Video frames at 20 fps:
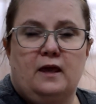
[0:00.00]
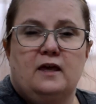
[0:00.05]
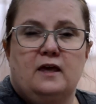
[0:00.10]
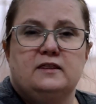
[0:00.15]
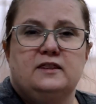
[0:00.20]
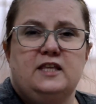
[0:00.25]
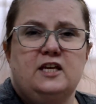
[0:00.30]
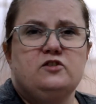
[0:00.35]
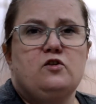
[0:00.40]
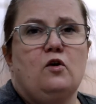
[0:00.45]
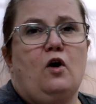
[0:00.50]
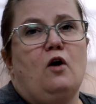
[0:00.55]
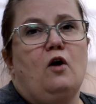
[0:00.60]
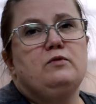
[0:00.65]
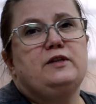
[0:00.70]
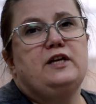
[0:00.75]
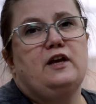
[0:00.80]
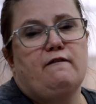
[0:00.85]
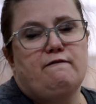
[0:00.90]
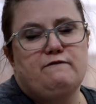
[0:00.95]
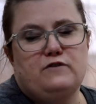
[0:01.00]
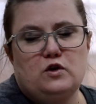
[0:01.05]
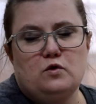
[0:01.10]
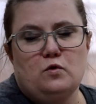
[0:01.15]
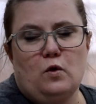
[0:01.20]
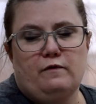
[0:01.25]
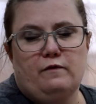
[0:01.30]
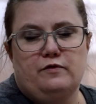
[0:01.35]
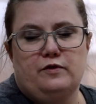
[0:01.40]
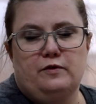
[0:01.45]
These are only a
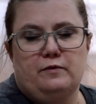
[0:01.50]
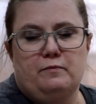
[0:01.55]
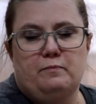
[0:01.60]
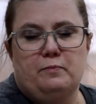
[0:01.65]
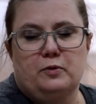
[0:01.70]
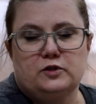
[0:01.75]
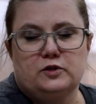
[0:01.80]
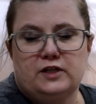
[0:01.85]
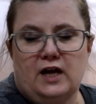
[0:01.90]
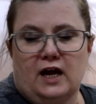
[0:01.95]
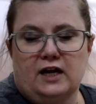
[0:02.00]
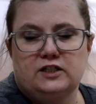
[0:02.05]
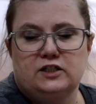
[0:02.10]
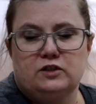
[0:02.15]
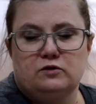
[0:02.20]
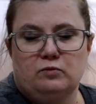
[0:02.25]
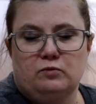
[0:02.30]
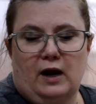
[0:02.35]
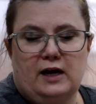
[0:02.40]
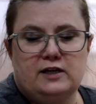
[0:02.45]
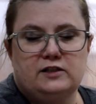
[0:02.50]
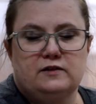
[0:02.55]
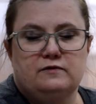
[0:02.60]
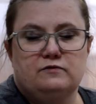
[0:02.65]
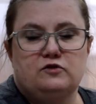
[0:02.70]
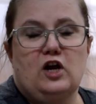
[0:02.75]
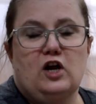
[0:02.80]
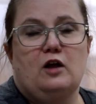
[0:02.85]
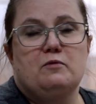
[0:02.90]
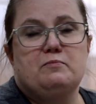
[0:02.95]
few of the protected rights
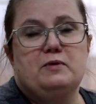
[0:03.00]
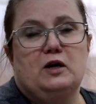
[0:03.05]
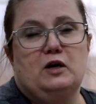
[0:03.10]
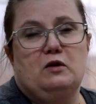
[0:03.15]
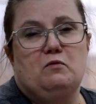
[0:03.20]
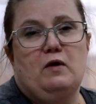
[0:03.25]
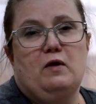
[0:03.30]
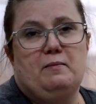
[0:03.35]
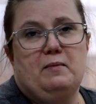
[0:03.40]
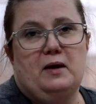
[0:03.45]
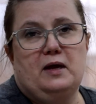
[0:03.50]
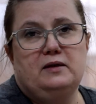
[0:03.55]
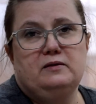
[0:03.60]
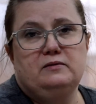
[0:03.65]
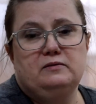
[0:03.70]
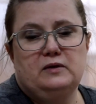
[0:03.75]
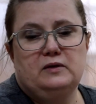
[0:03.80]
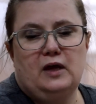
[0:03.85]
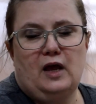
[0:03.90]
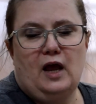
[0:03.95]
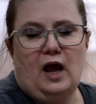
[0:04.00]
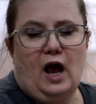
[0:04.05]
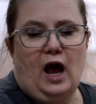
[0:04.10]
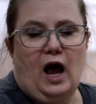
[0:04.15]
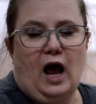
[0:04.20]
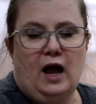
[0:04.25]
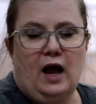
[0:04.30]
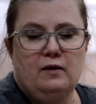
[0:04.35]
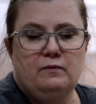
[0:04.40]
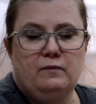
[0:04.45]
of childbearing women.
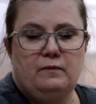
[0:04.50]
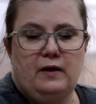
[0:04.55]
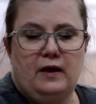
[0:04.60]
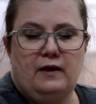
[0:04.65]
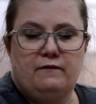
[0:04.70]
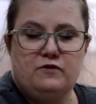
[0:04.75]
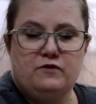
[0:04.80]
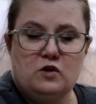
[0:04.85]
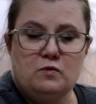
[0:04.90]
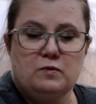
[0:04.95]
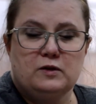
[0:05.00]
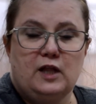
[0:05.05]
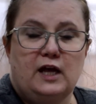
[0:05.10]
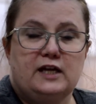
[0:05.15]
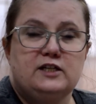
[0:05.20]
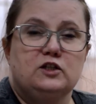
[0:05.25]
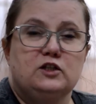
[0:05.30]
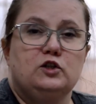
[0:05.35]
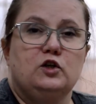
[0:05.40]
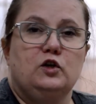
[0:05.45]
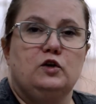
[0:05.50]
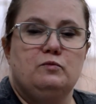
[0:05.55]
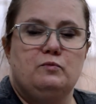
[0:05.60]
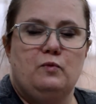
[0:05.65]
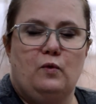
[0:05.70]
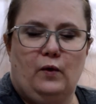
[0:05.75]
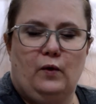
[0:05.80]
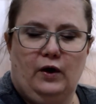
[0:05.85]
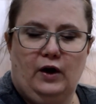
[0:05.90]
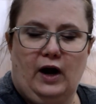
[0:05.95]
If you would like to learn
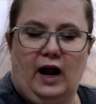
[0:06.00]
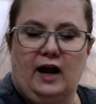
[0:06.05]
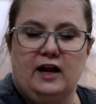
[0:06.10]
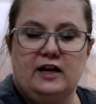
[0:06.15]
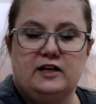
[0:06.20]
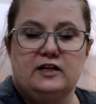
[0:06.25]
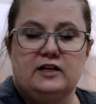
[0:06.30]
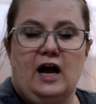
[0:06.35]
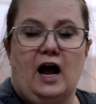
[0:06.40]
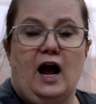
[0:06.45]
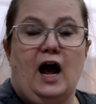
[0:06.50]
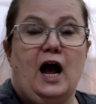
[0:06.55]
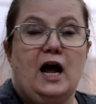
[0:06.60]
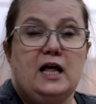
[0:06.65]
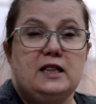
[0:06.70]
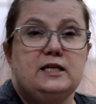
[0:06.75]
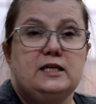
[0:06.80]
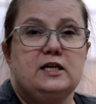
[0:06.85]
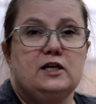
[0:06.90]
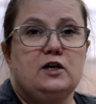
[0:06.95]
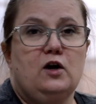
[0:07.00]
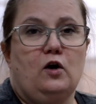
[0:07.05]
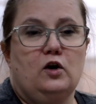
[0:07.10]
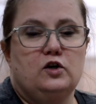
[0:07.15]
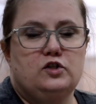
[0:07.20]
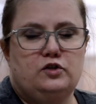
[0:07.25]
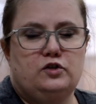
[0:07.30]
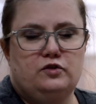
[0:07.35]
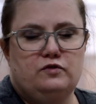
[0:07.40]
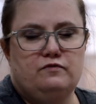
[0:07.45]
more, I highly
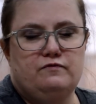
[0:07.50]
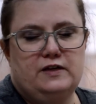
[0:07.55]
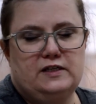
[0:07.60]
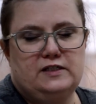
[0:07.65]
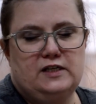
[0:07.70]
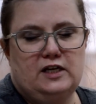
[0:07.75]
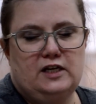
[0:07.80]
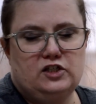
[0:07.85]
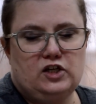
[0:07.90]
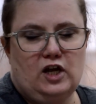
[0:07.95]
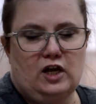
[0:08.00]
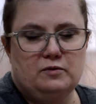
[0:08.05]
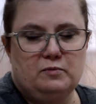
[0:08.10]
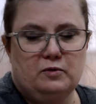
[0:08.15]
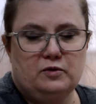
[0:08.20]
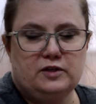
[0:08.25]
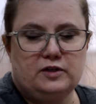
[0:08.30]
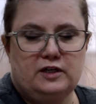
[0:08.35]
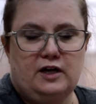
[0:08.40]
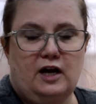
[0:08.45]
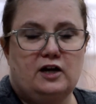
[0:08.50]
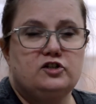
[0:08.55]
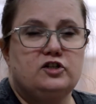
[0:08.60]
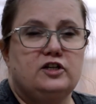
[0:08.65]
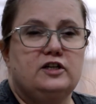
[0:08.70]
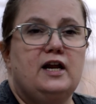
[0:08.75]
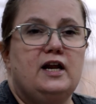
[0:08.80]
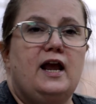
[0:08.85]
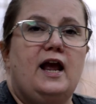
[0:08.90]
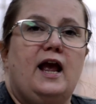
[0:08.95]
encourage you to visit Childbirth
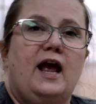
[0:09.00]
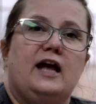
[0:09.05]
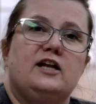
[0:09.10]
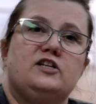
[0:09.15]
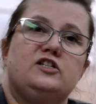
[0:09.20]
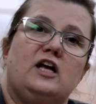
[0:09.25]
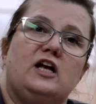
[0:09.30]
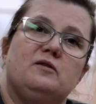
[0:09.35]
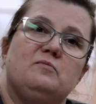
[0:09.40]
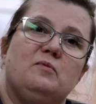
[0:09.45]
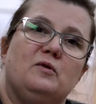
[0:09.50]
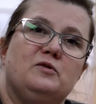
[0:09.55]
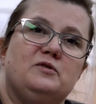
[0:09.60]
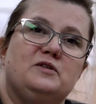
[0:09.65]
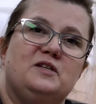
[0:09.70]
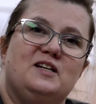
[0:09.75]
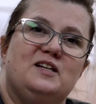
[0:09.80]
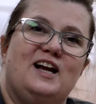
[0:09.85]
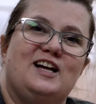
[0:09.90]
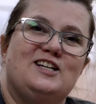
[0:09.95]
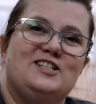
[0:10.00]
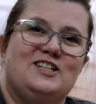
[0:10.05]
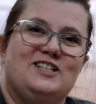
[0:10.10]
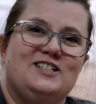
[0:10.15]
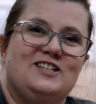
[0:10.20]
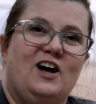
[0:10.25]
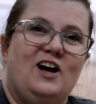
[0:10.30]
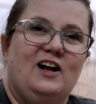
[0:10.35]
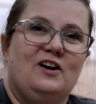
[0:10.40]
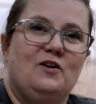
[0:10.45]
Connection at
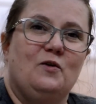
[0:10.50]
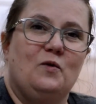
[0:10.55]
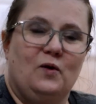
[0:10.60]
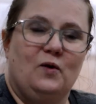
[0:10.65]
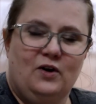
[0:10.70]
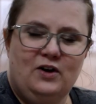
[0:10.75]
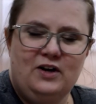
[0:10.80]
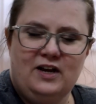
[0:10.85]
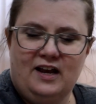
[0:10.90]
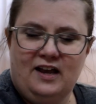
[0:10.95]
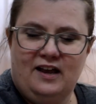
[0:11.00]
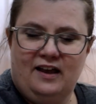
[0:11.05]
childbirthconnection.org,